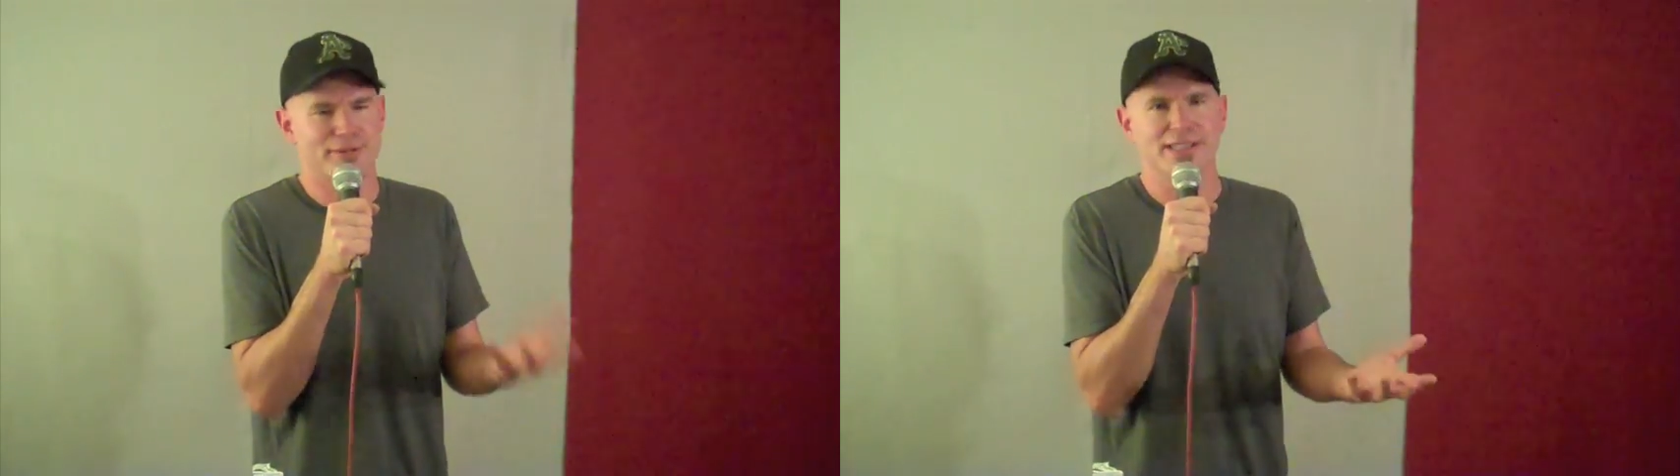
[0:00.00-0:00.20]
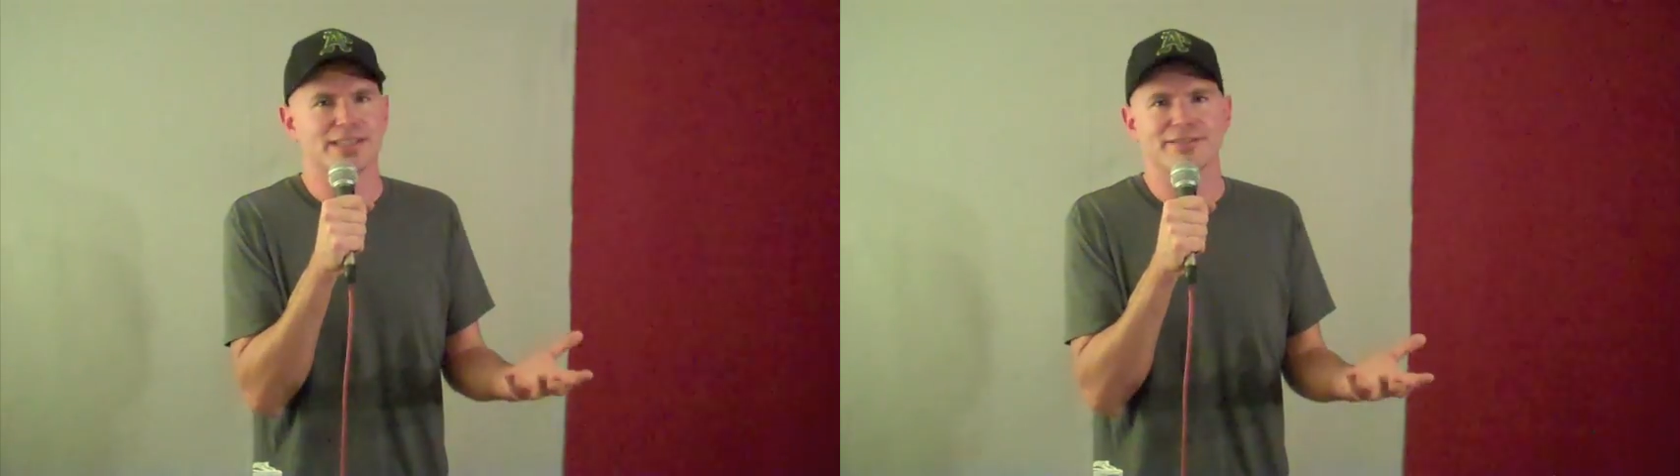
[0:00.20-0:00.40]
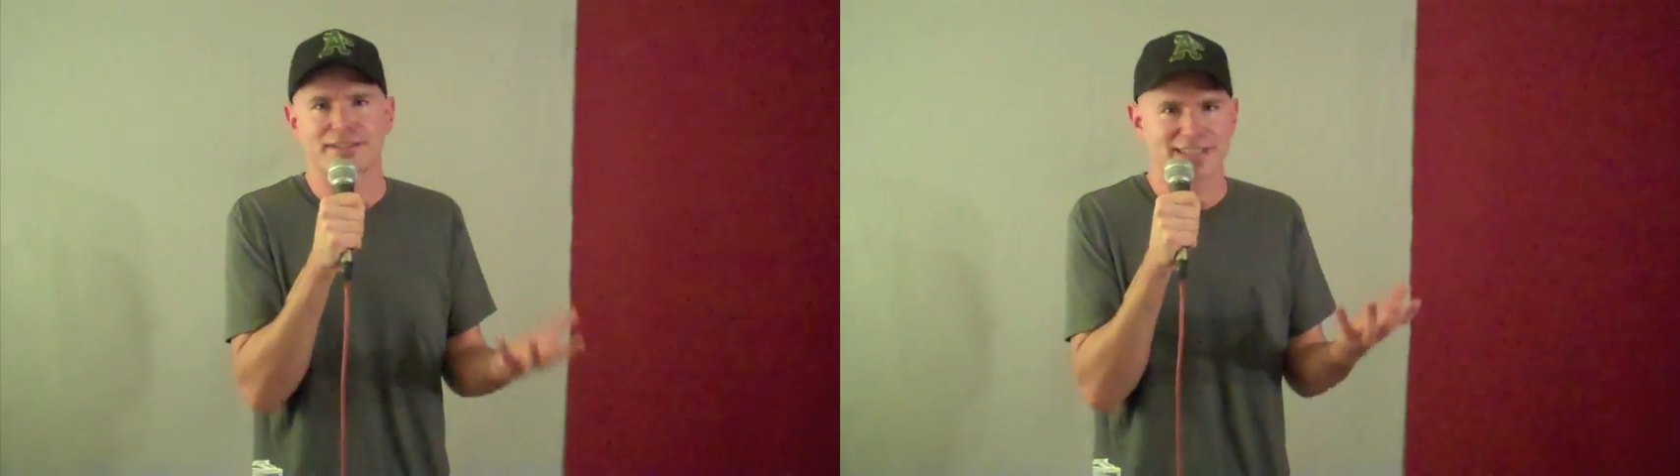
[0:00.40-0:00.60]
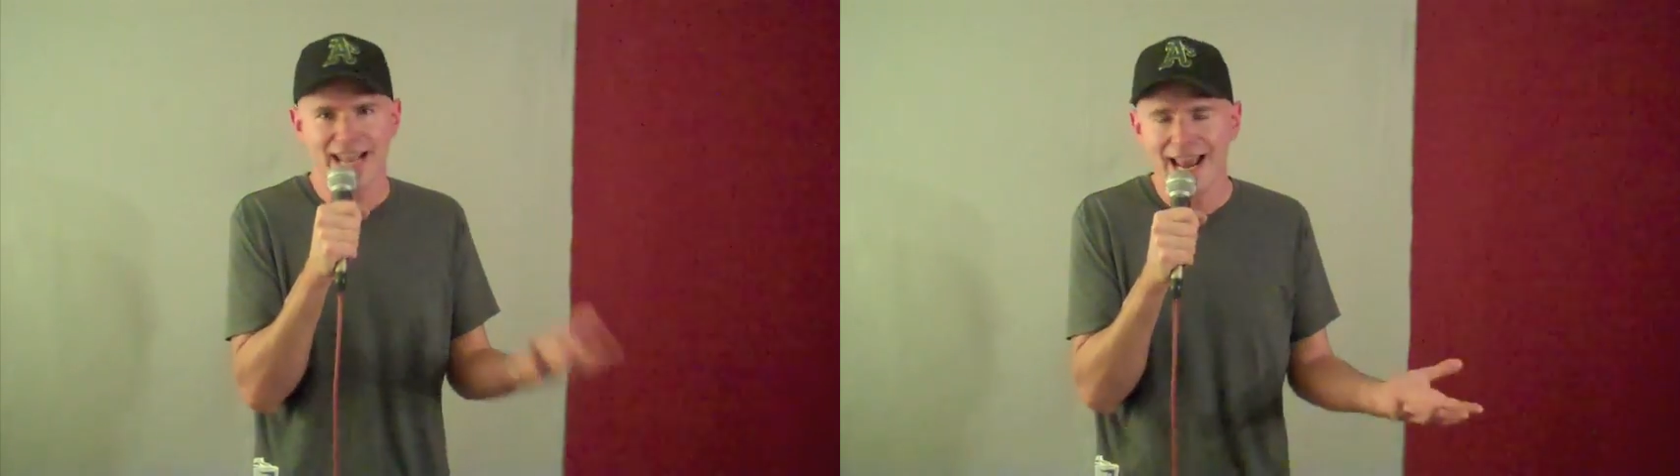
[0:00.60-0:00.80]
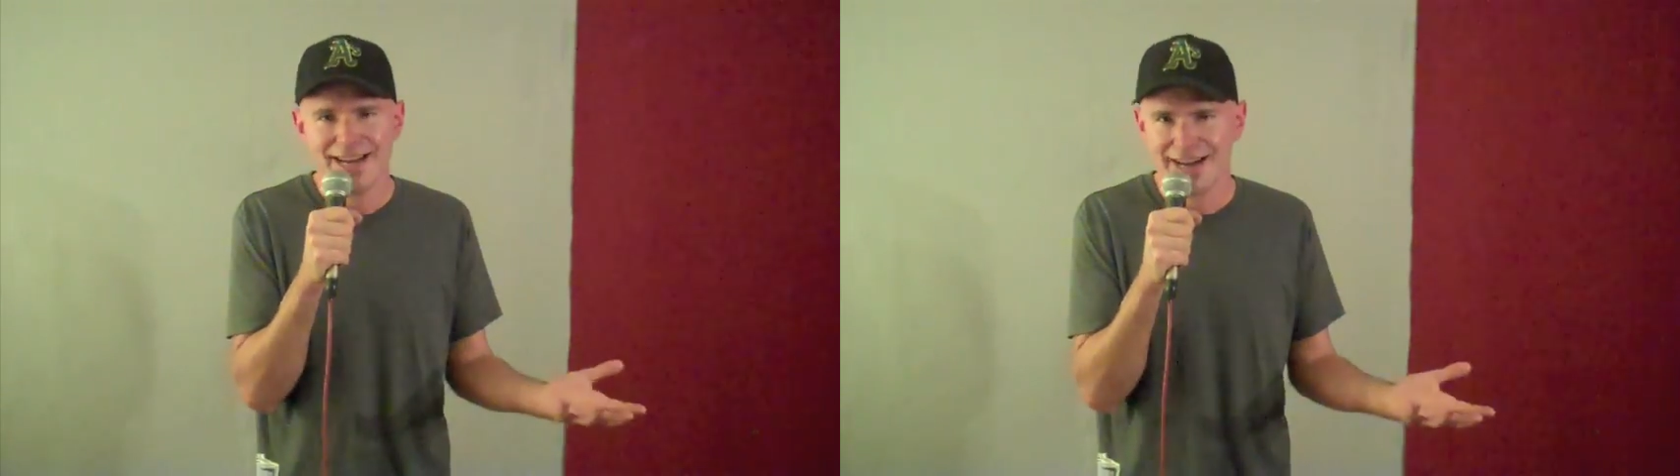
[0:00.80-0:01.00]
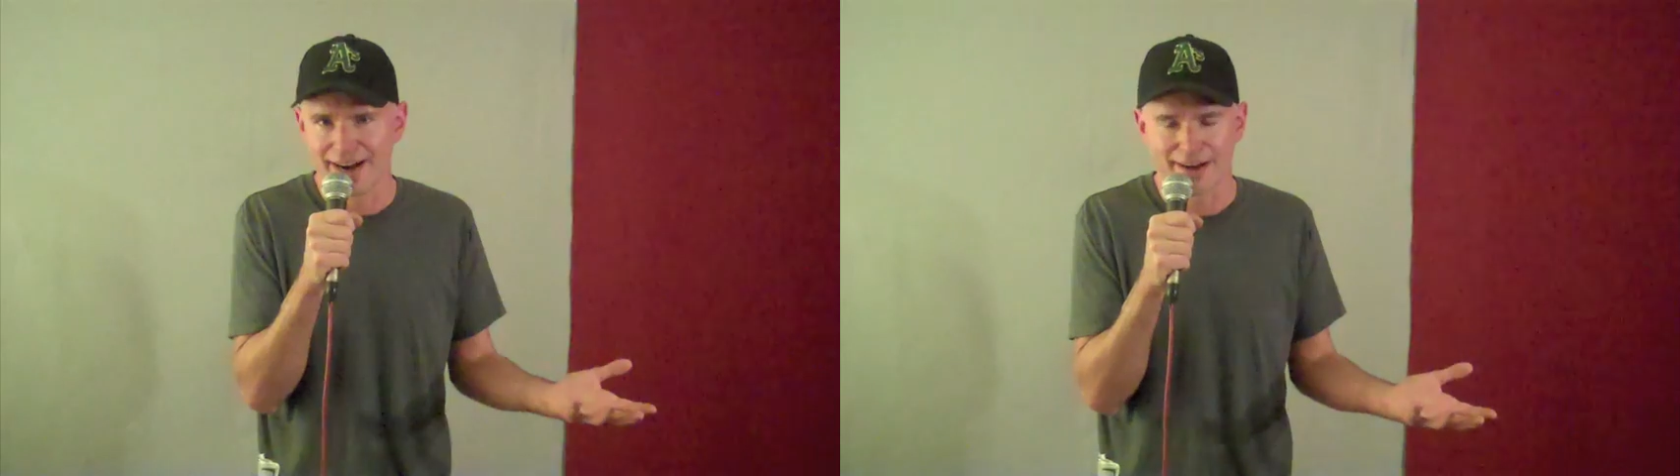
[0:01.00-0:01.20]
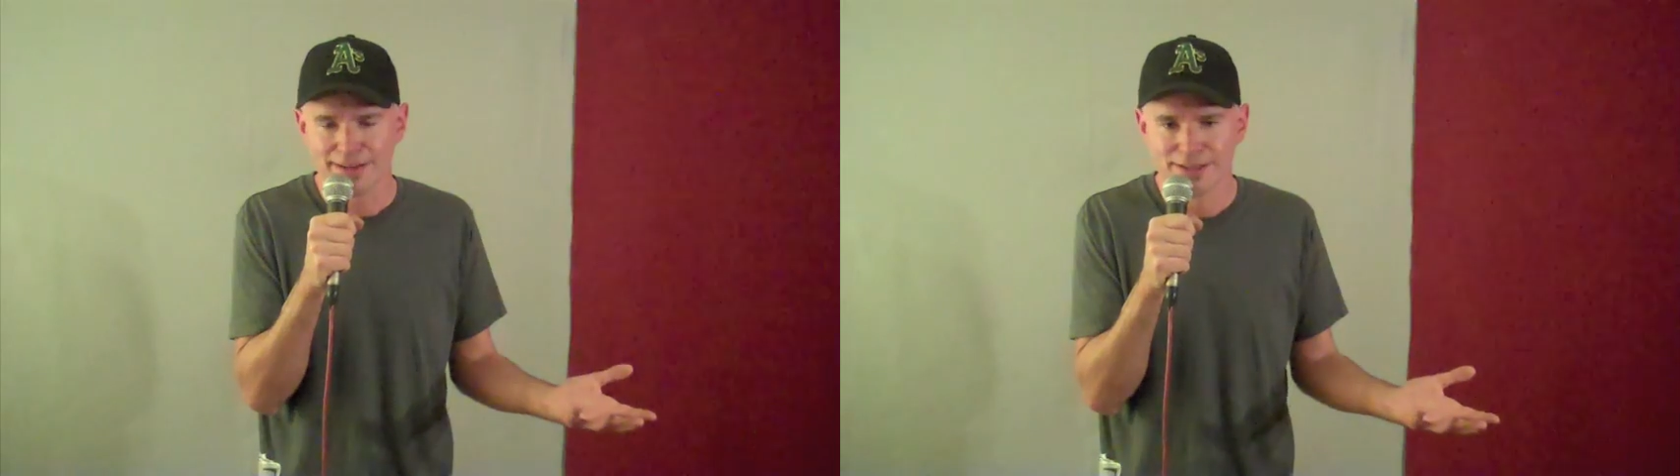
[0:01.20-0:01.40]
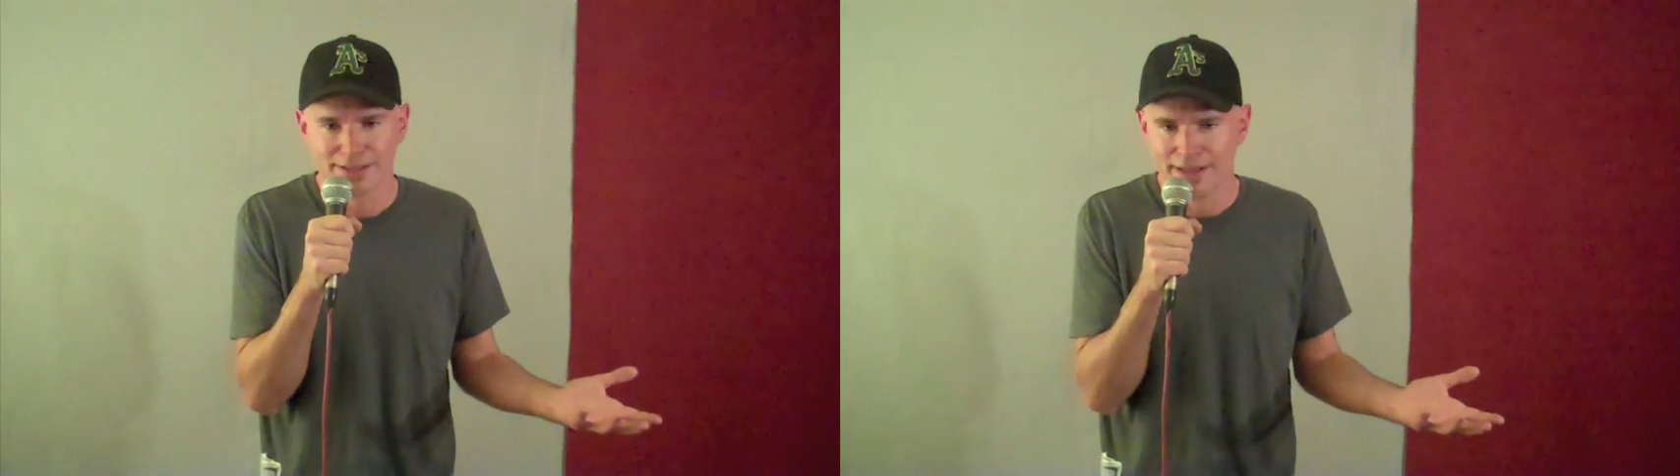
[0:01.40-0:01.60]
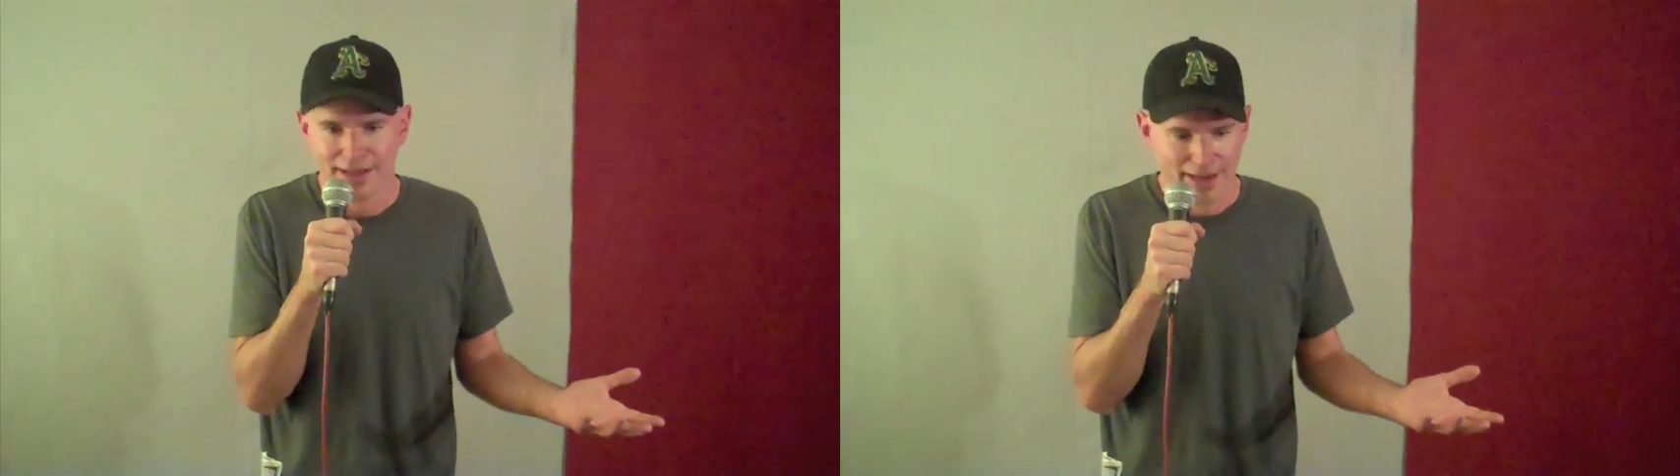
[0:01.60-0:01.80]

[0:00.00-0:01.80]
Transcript: prison for ten years,